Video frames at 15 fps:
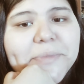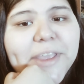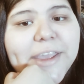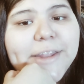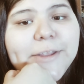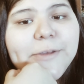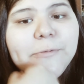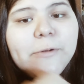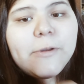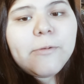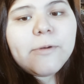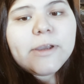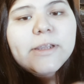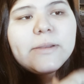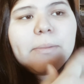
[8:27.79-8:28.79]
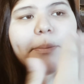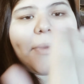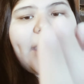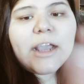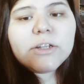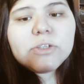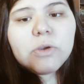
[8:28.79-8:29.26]
And then we went
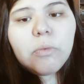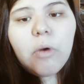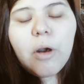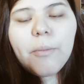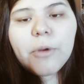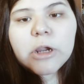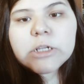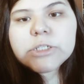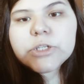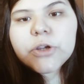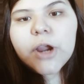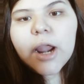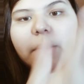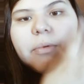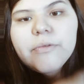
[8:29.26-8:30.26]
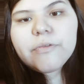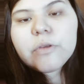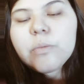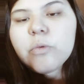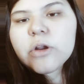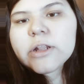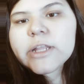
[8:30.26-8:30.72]
back to Walmart to grab a
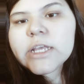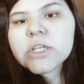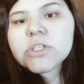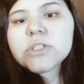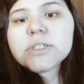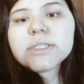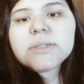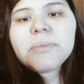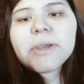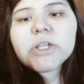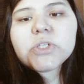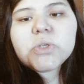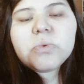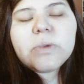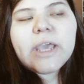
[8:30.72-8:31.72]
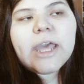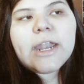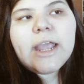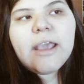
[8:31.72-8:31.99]
few more things just to make sure we had